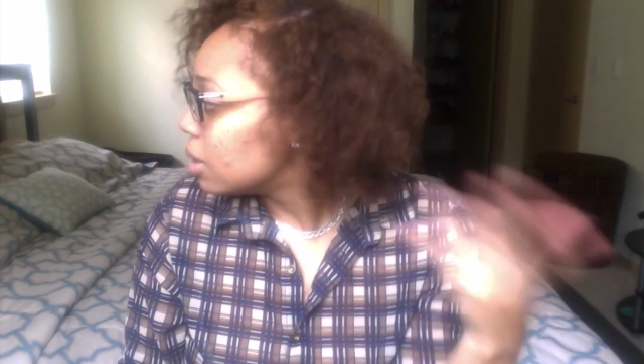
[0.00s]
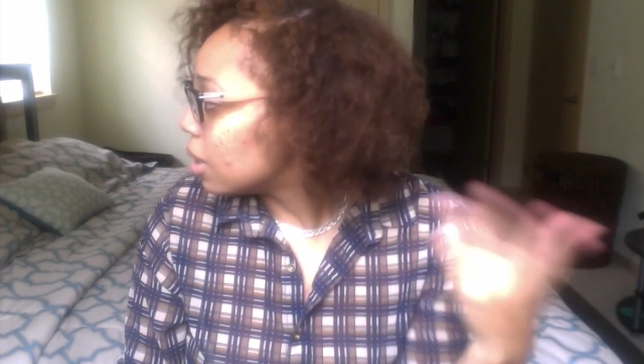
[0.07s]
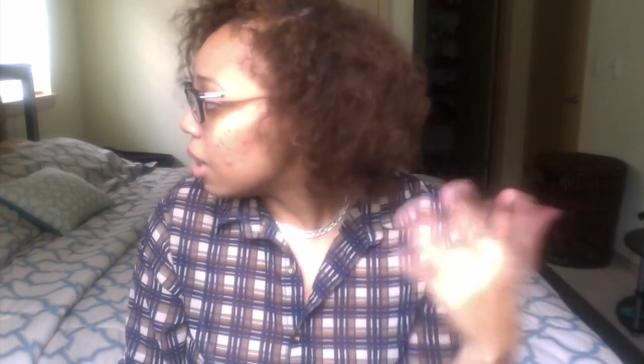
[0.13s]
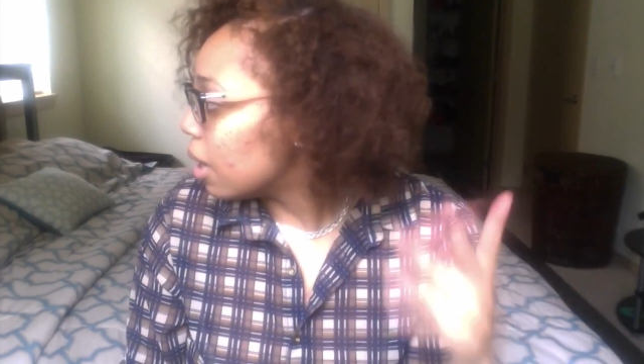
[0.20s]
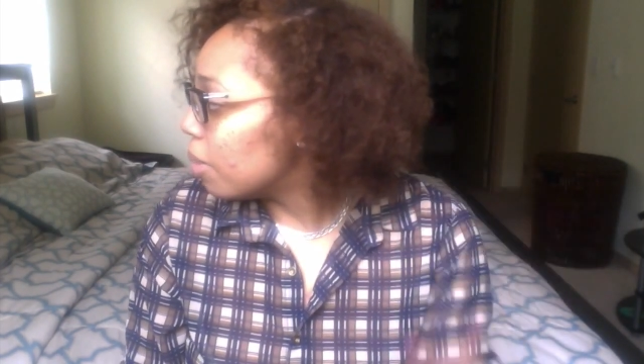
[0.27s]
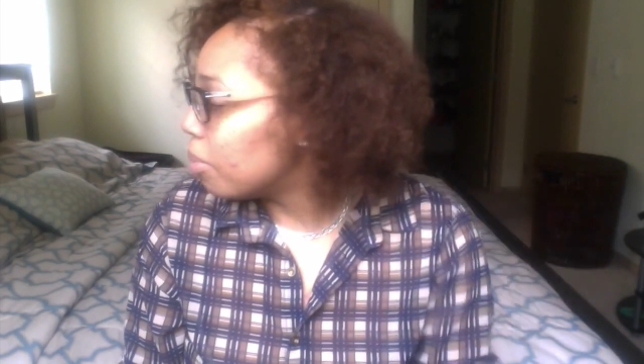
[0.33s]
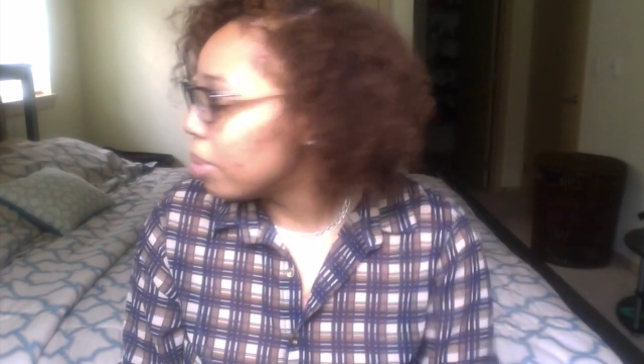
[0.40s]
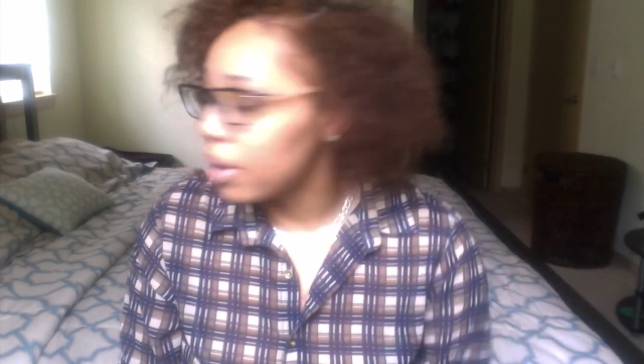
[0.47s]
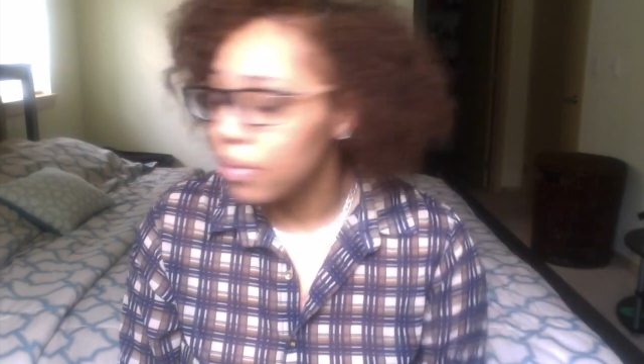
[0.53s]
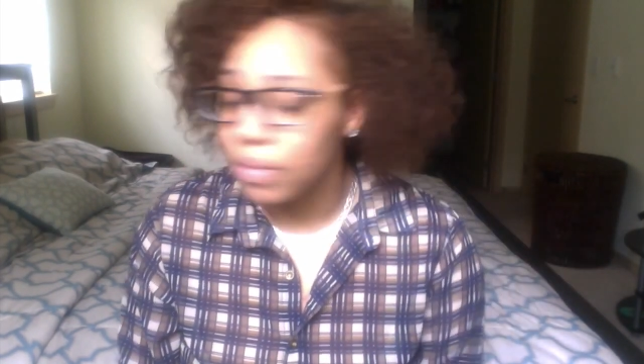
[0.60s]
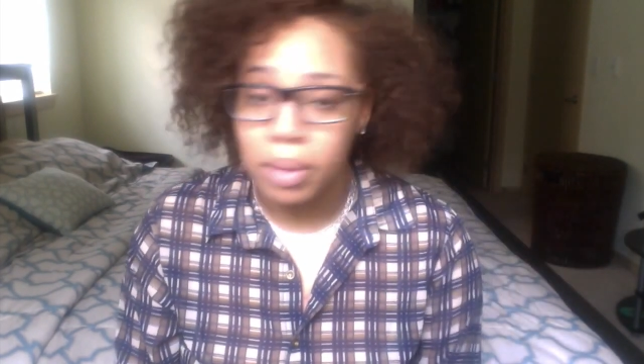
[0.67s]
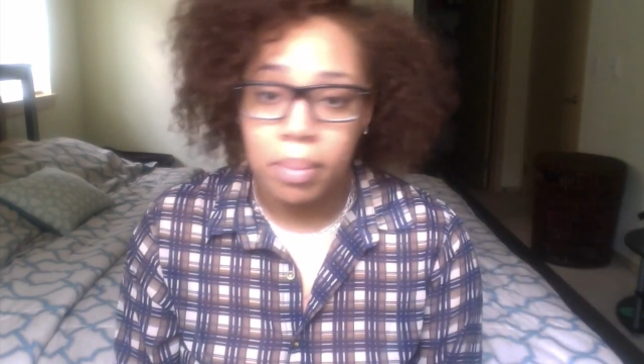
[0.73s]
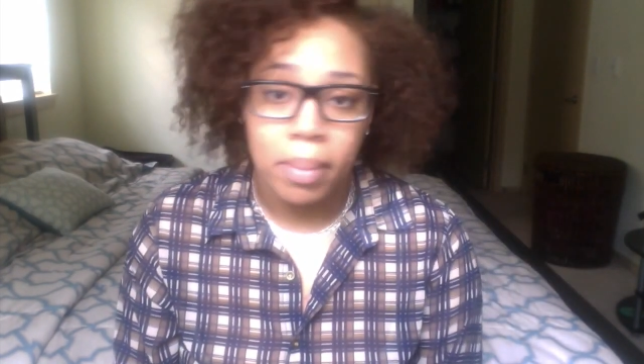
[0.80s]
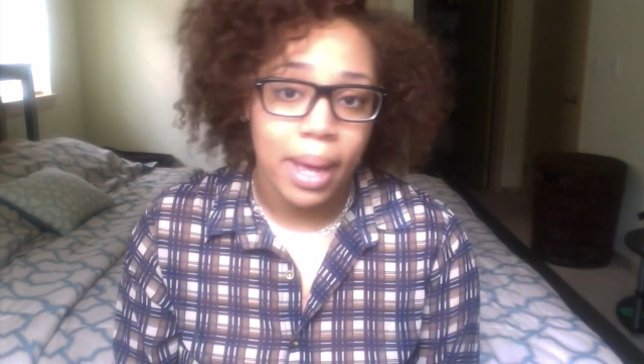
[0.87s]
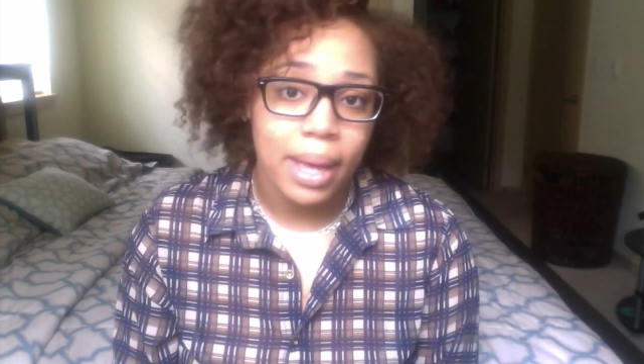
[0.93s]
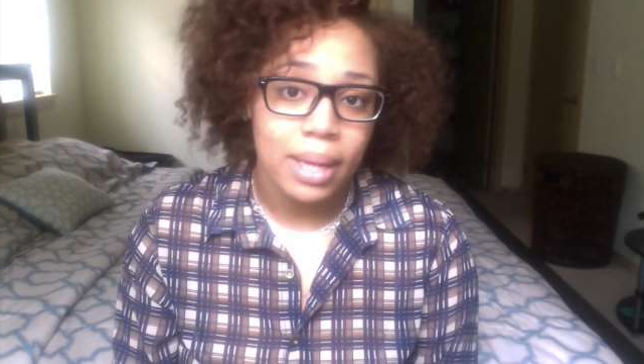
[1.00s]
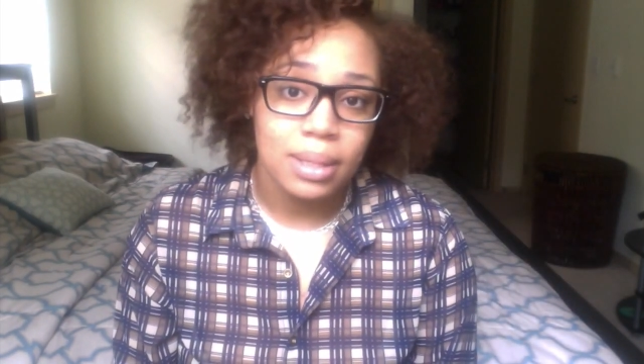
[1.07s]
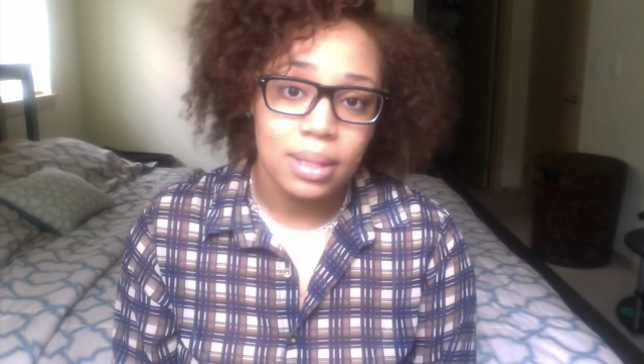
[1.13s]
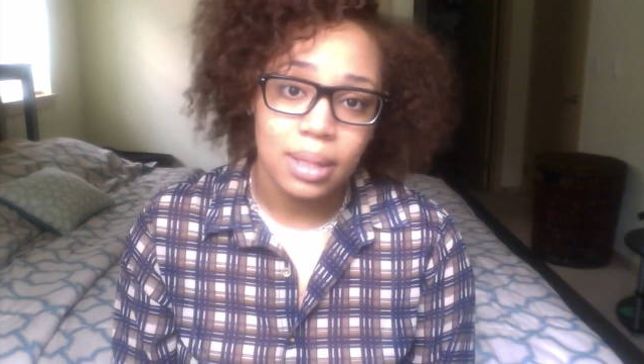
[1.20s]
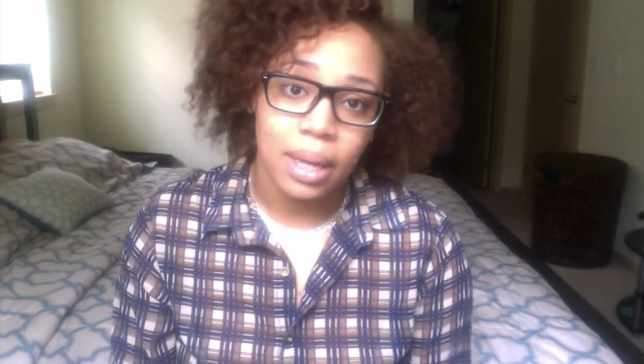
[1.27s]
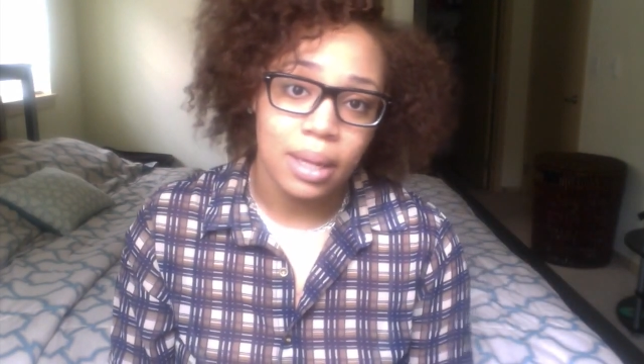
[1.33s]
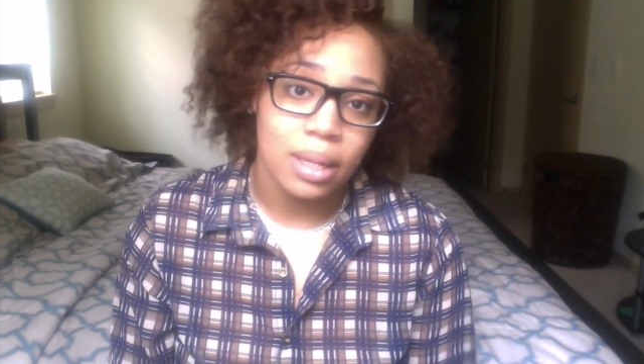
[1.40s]
a puffy
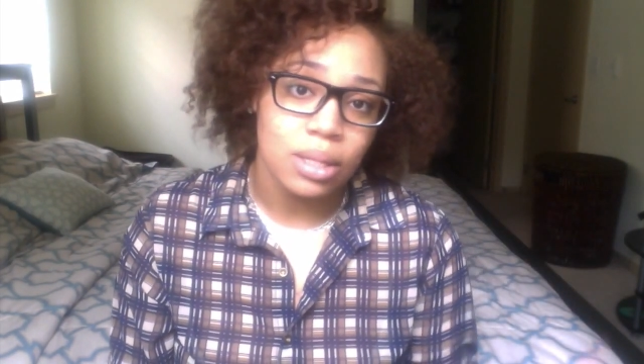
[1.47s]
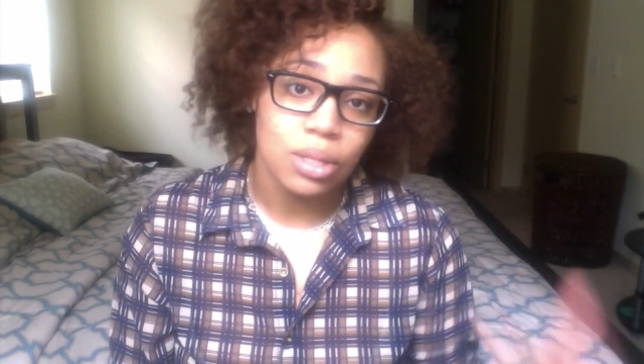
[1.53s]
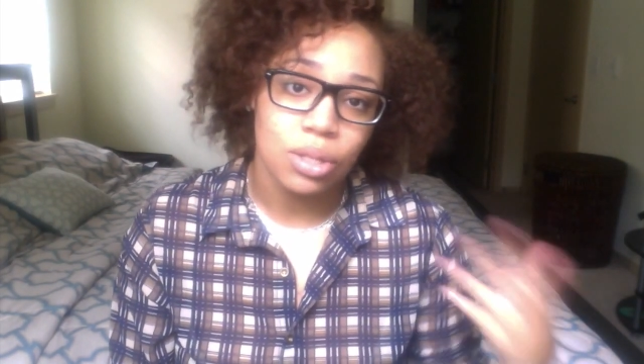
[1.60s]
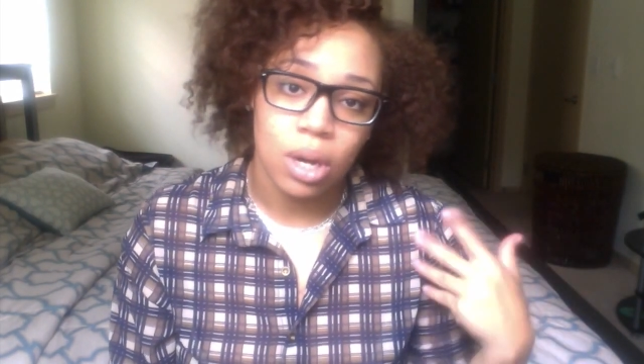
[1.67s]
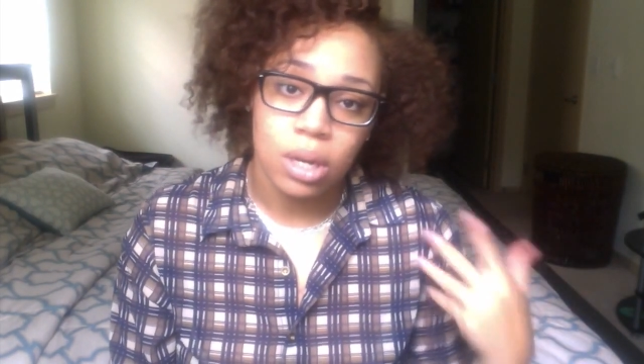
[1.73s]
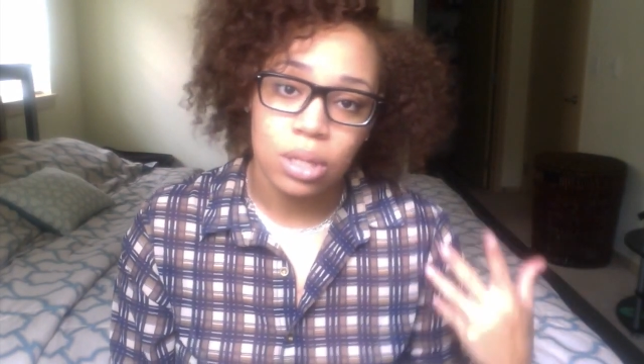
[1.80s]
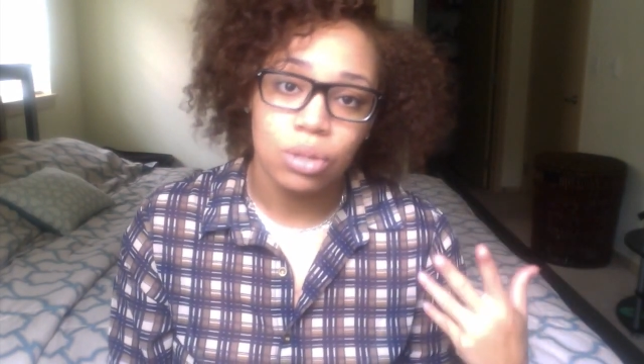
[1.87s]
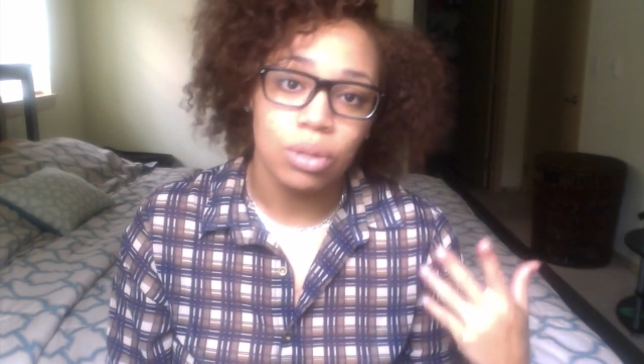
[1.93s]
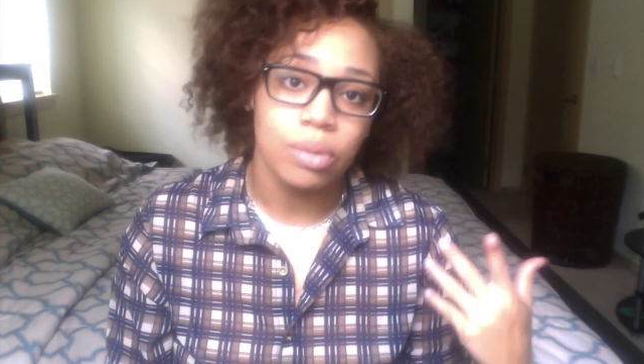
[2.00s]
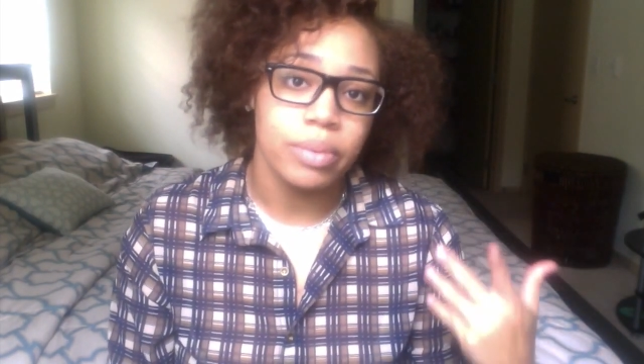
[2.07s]
mess. And this is also a